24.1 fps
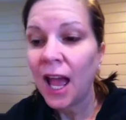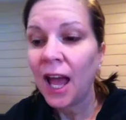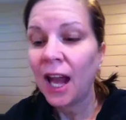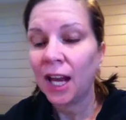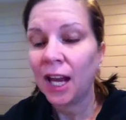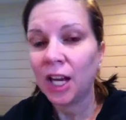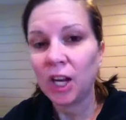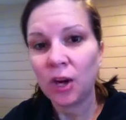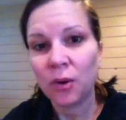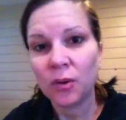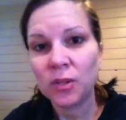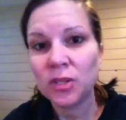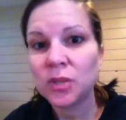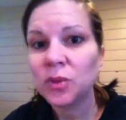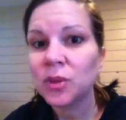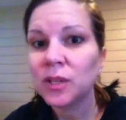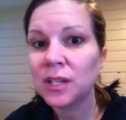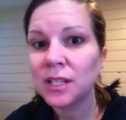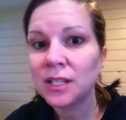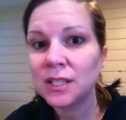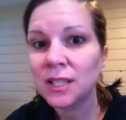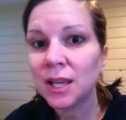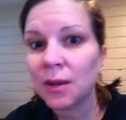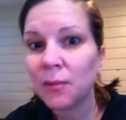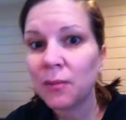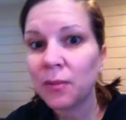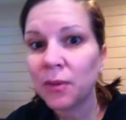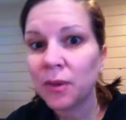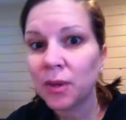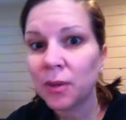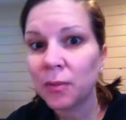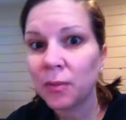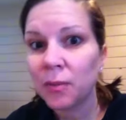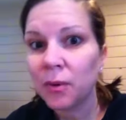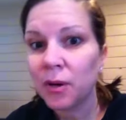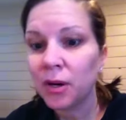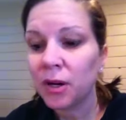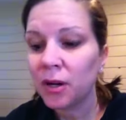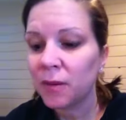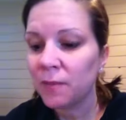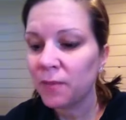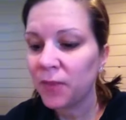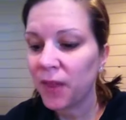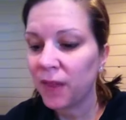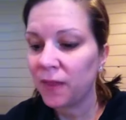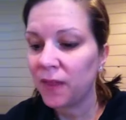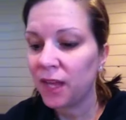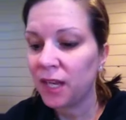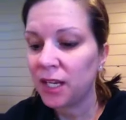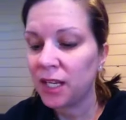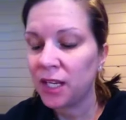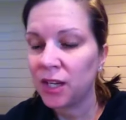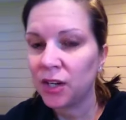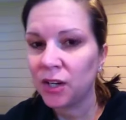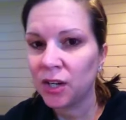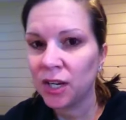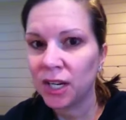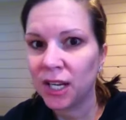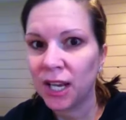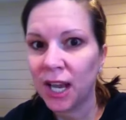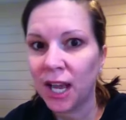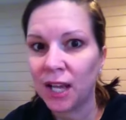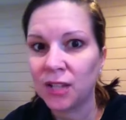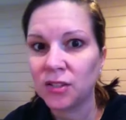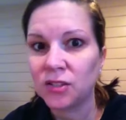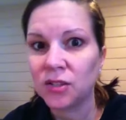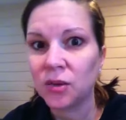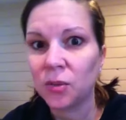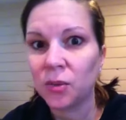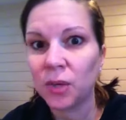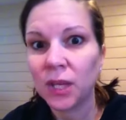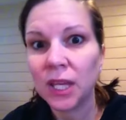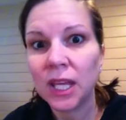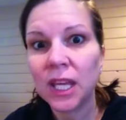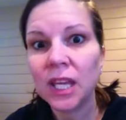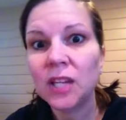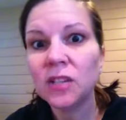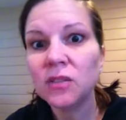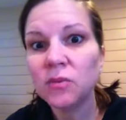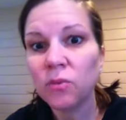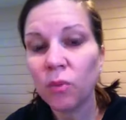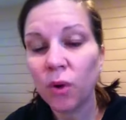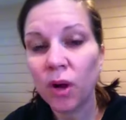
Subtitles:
And I go into an example in the book and then here again. So each